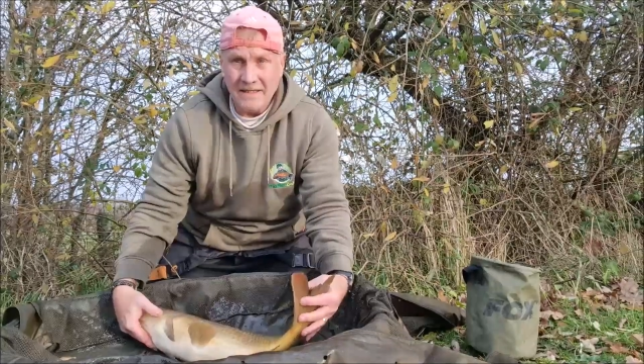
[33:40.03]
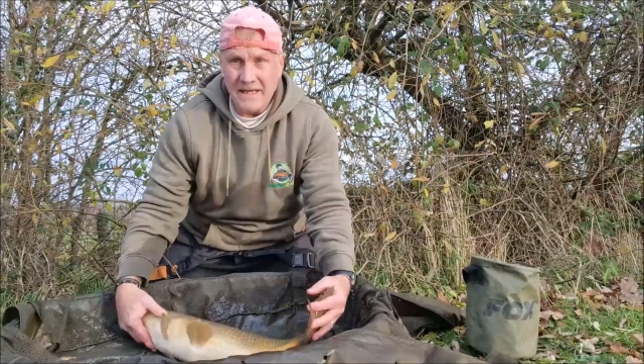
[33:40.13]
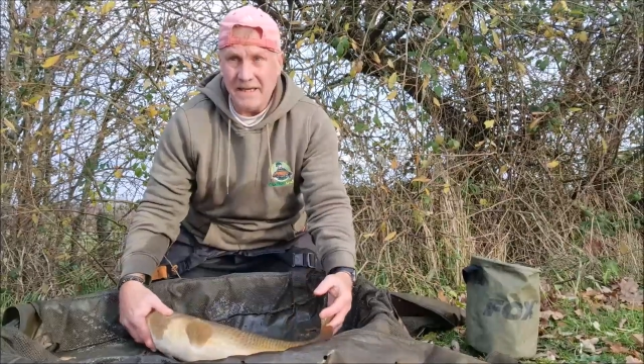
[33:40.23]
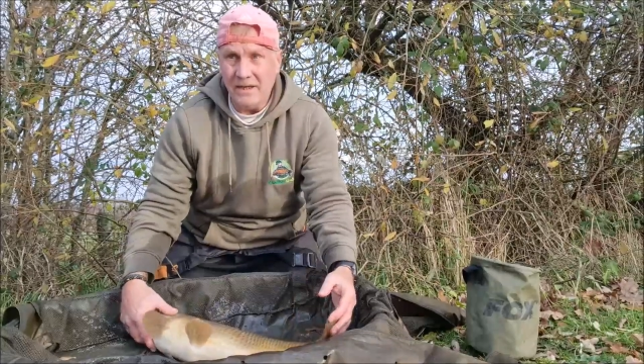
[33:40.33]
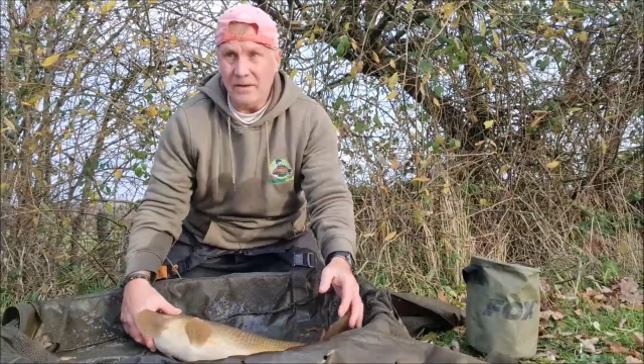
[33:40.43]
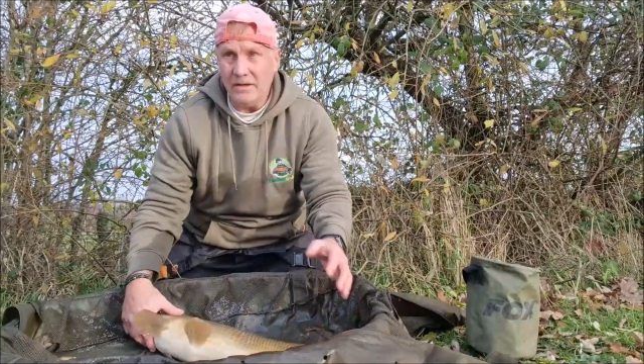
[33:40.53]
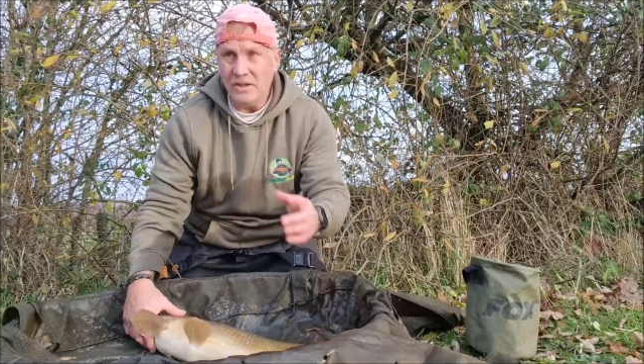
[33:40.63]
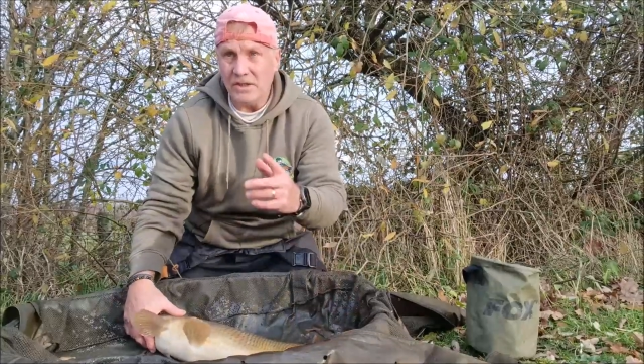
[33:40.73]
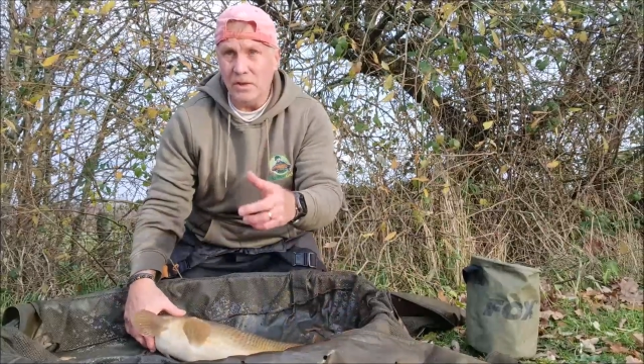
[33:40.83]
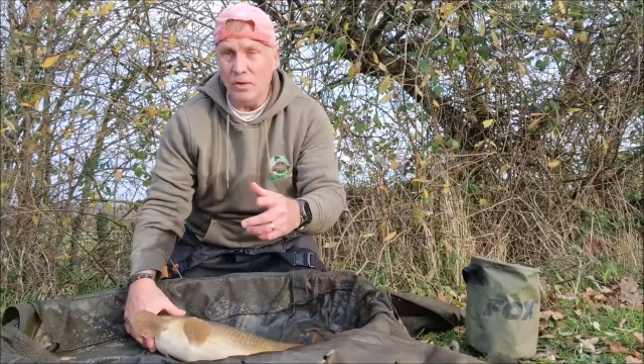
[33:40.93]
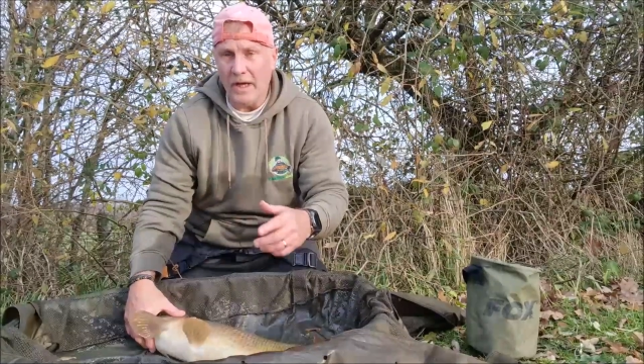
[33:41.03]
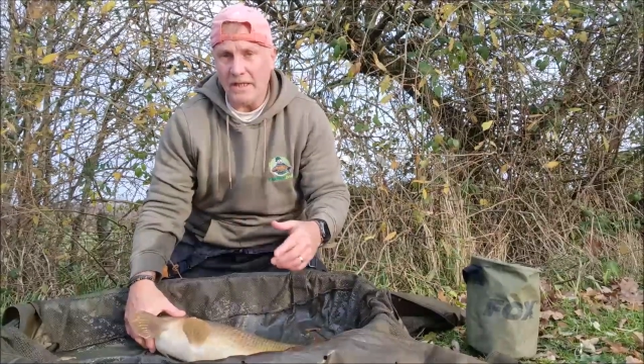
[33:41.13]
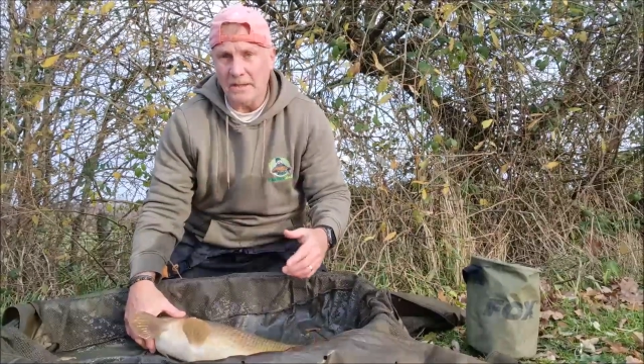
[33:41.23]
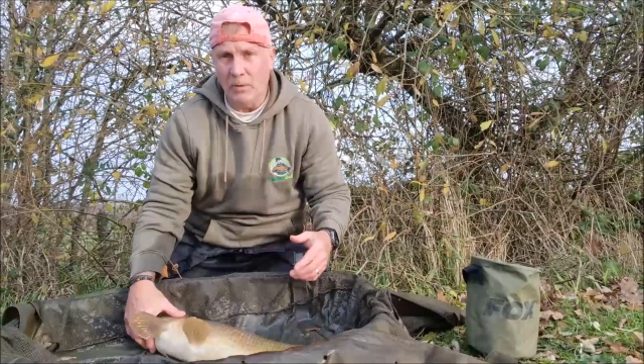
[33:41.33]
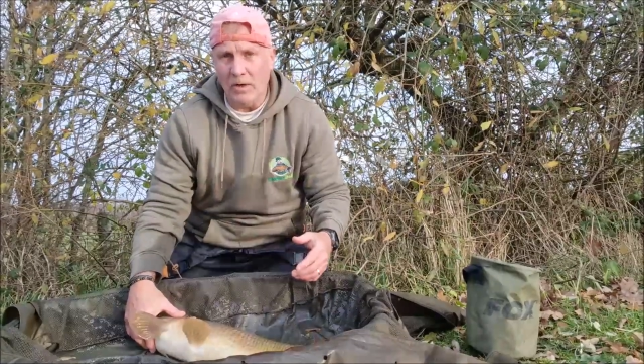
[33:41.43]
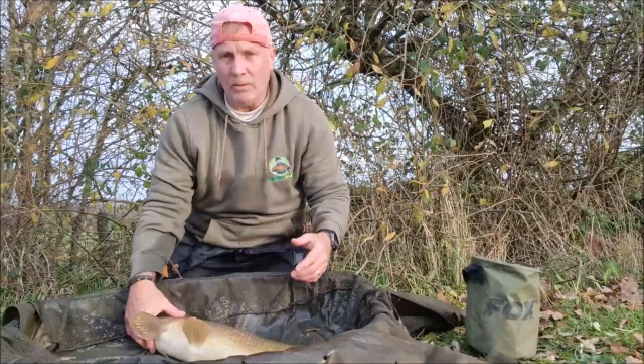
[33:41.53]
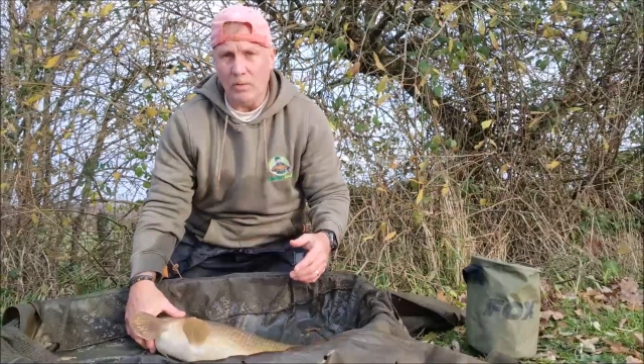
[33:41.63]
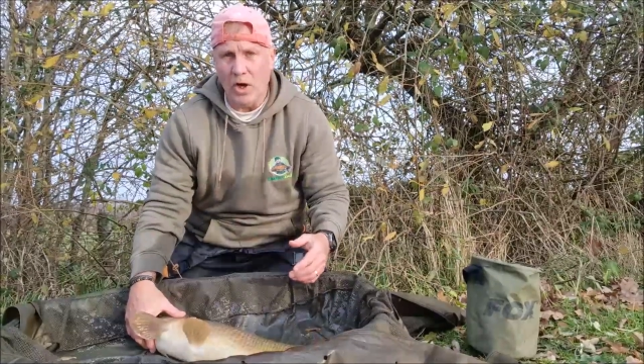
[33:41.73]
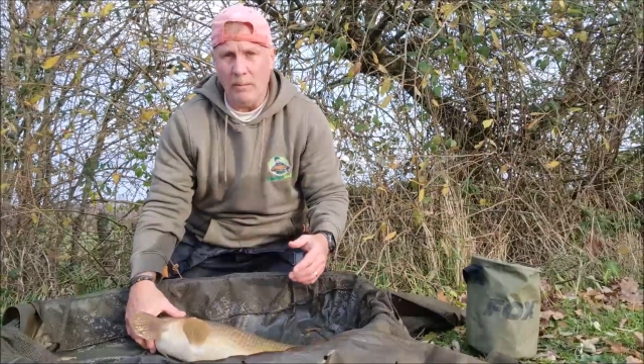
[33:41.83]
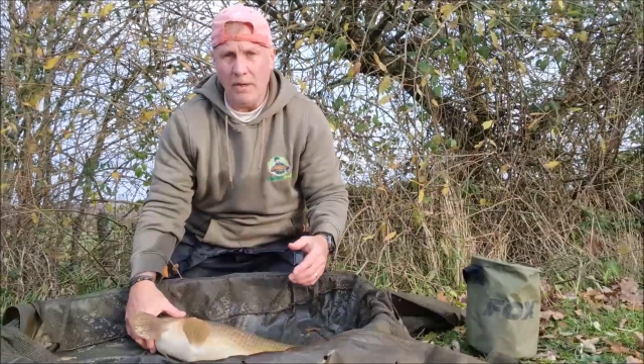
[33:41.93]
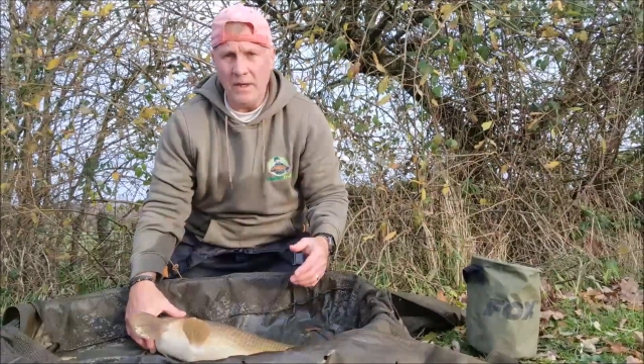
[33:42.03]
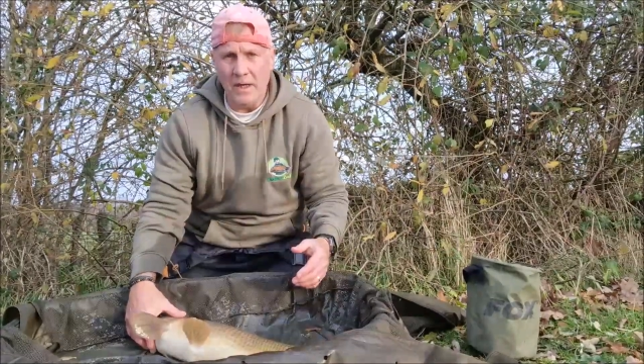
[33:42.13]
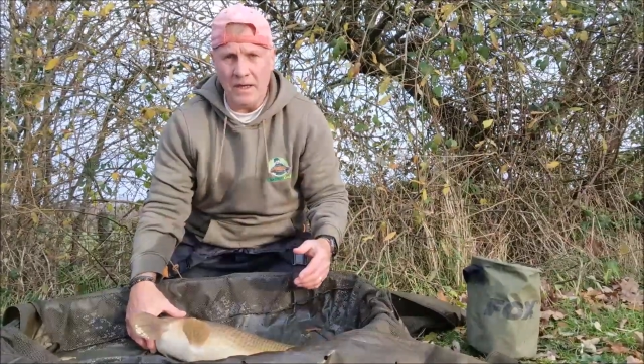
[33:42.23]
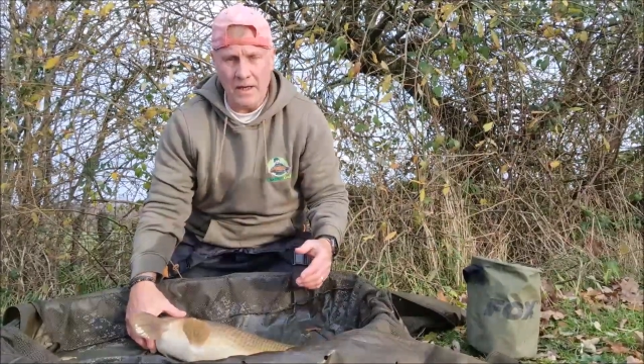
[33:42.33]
I just caught that small little common